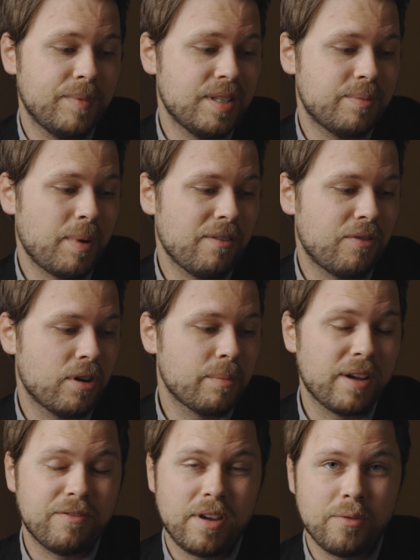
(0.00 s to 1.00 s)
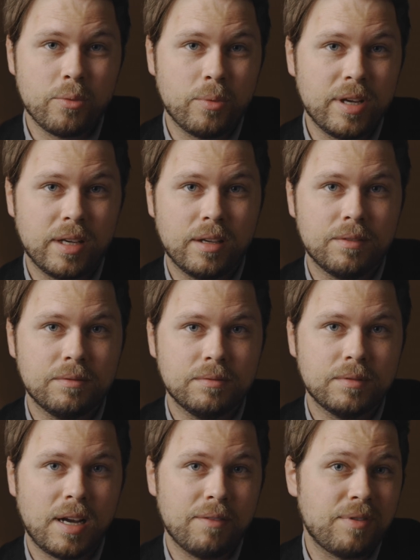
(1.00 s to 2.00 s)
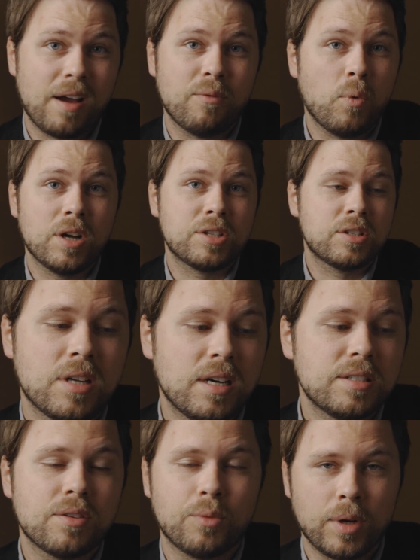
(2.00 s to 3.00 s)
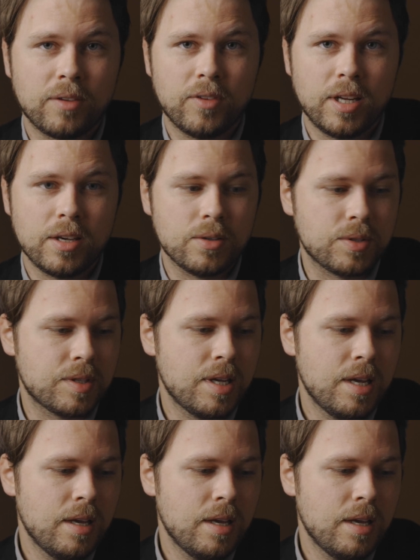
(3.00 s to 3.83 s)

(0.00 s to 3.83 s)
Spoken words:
It's by far my favorite rig. I've watched tons of rig videos,